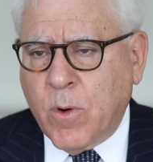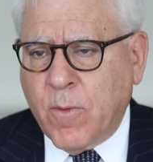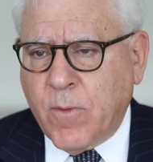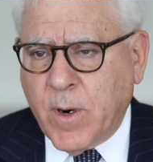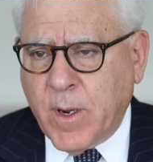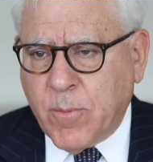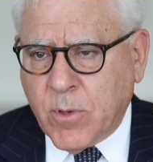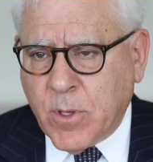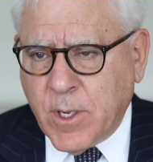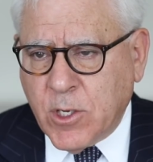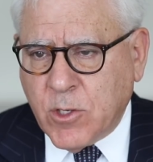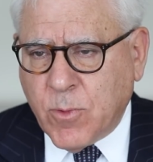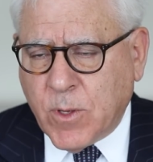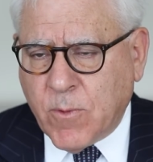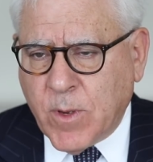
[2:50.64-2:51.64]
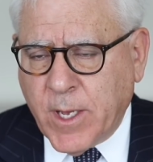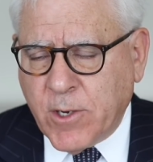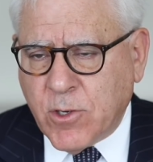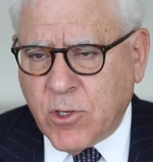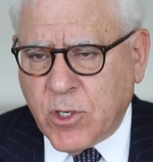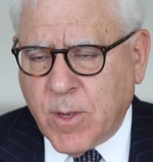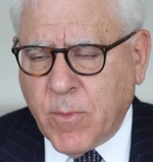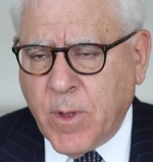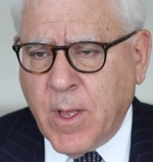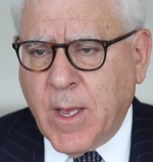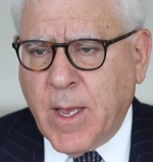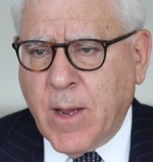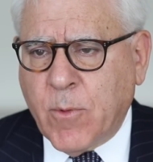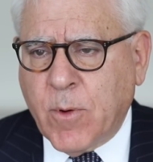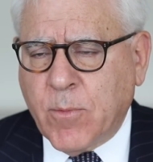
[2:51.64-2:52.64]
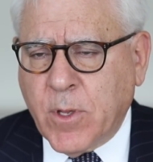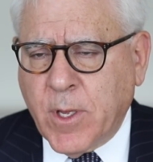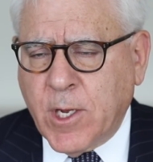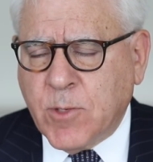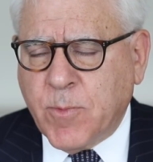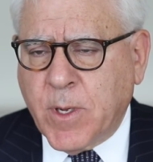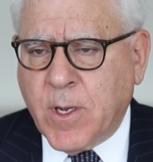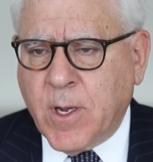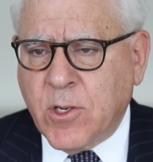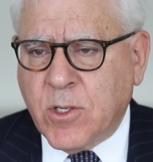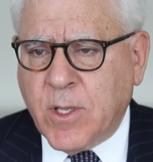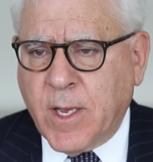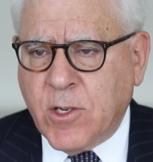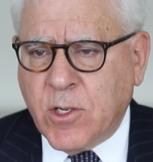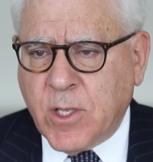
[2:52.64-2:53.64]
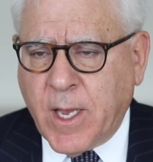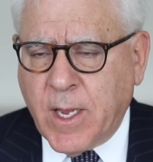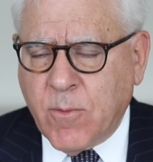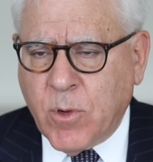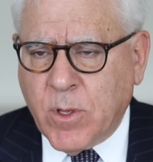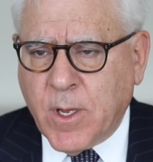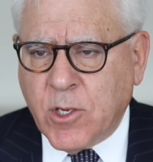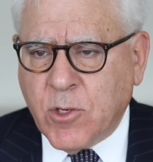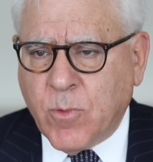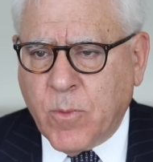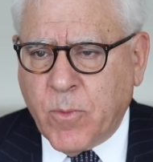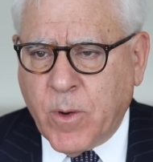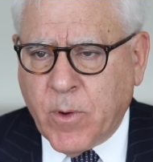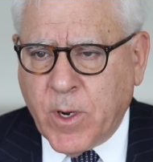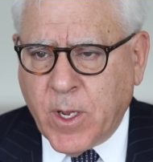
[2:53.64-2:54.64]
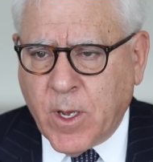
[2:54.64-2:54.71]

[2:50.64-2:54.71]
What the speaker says: We're very pleased with the relationship, and we're pleased because they stayed with us when we were